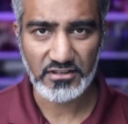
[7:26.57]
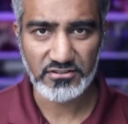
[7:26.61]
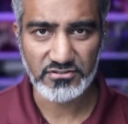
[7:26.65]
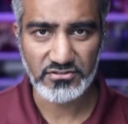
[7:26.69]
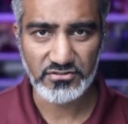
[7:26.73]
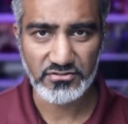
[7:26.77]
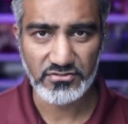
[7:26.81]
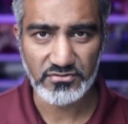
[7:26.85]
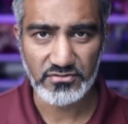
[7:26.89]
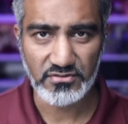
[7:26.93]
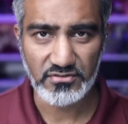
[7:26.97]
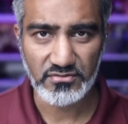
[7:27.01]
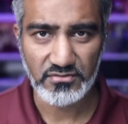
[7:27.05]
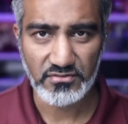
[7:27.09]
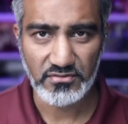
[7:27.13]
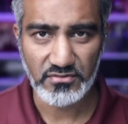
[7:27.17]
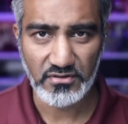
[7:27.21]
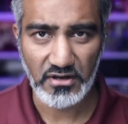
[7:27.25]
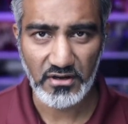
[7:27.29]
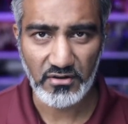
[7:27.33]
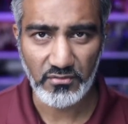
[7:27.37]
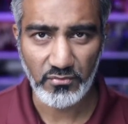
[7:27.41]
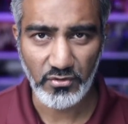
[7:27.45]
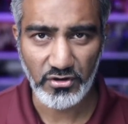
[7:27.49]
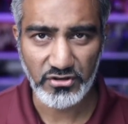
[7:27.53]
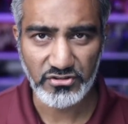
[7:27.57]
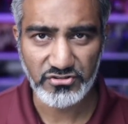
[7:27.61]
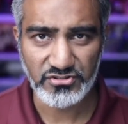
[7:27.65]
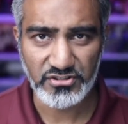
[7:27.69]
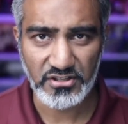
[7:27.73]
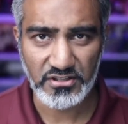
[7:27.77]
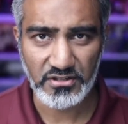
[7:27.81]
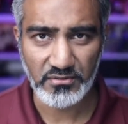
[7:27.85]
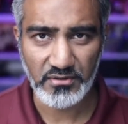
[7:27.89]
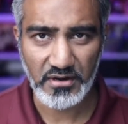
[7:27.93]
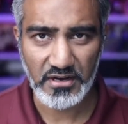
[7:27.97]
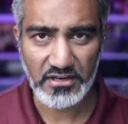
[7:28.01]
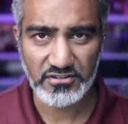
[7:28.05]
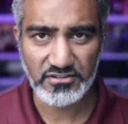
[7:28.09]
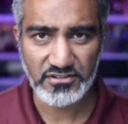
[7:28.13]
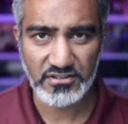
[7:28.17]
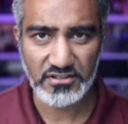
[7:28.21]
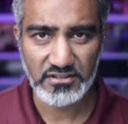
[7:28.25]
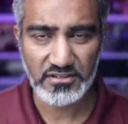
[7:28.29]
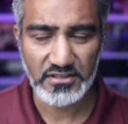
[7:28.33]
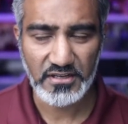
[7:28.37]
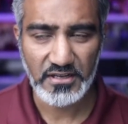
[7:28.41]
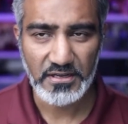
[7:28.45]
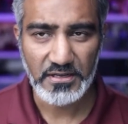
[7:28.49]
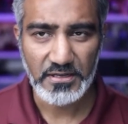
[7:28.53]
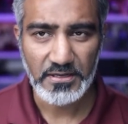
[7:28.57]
to voice generation.